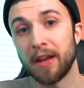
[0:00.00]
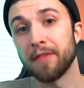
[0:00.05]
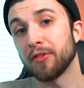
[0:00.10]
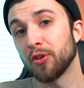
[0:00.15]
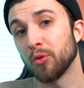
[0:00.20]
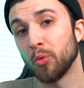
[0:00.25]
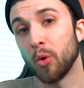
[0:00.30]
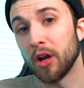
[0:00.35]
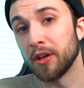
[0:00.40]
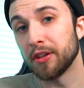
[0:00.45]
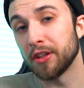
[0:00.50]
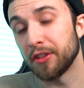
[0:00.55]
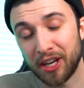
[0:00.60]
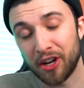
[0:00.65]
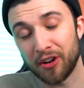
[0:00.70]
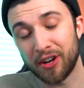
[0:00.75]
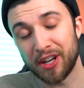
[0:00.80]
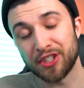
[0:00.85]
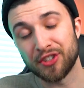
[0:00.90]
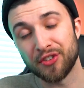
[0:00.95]
And for one, that
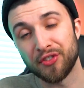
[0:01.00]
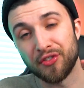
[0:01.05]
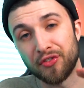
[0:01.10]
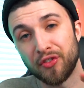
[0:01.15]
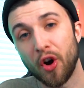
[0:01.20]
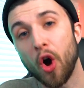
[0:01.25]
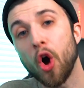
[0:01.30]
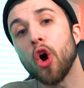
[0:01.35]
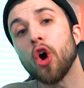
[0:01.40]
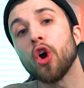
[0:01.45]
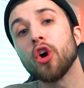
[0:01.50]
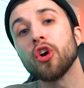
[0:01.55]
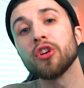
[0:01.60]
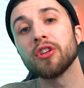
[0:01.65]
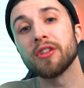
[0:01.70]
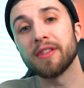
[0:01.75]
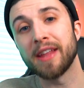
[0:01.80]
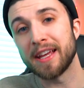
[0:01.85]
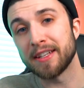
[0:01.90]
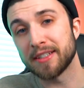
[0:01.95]
there is far
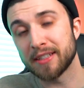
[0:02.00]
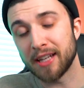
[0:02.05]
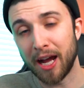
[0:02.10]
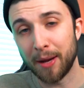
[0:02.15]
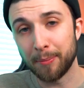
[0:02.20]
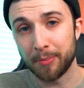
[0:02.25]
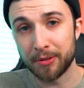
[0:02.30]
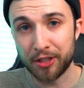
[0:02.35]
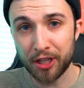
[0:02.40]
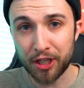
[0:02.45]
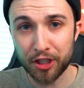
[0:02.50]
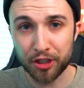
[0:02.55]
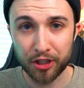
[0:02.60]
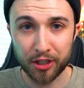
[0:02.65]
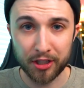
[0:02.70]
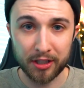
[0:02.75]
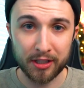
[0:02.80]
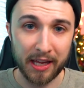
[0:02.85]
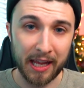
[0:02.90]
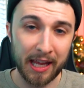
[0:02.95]
less
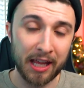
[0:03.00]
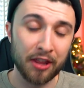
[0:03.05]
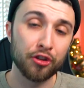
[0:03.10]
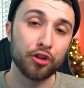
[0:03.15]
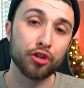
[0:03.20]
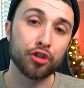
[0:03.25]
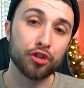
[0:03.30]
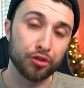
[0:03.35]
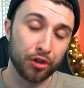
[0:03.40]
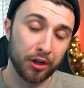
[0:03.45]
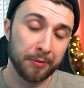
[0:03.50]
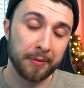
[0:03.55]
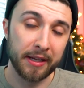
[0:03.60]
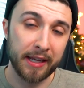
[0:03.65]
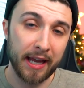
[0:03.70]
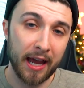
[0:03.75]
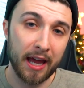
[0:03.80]
competition in their streaming